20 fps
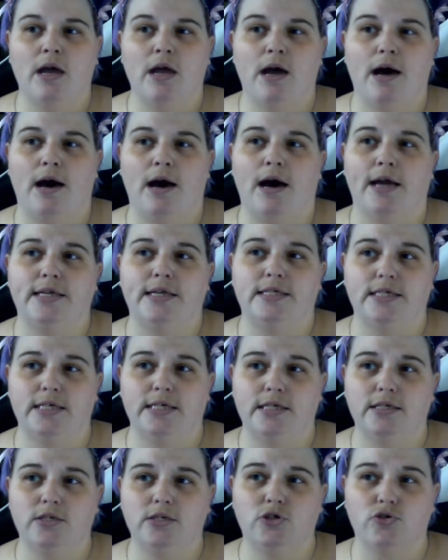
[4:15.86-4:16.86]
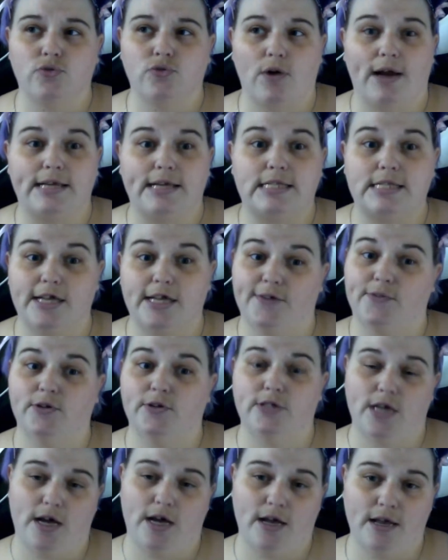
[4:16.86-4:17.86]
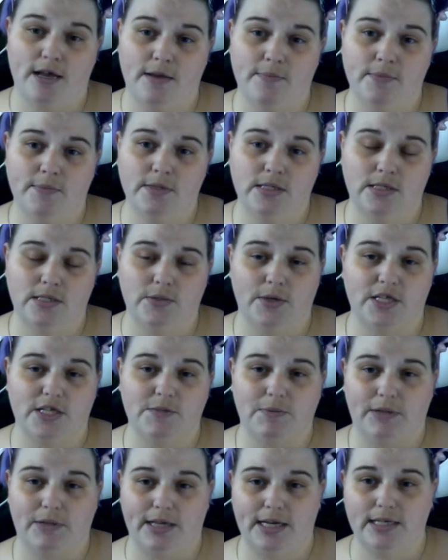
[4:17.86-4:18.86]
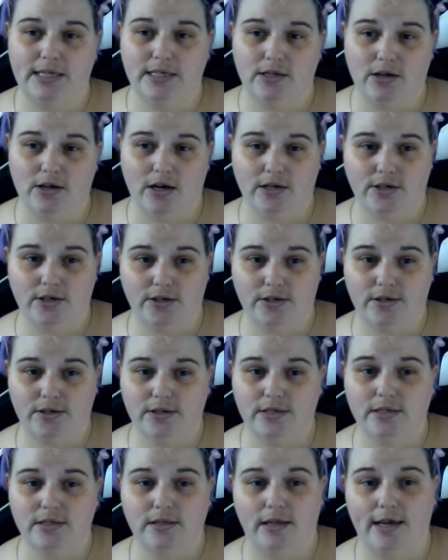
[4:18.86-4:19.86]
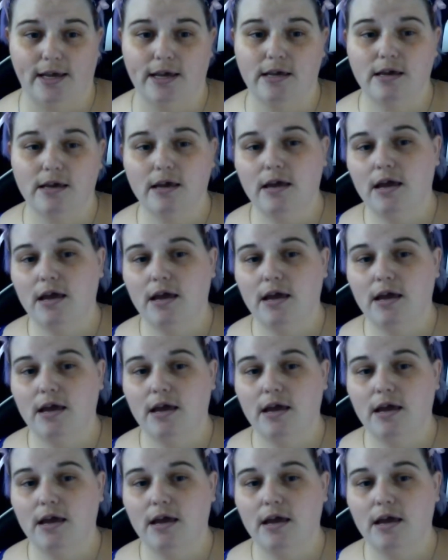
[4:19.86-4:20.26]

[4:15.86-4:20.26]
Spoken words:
I did try several times to explain to doctors, like,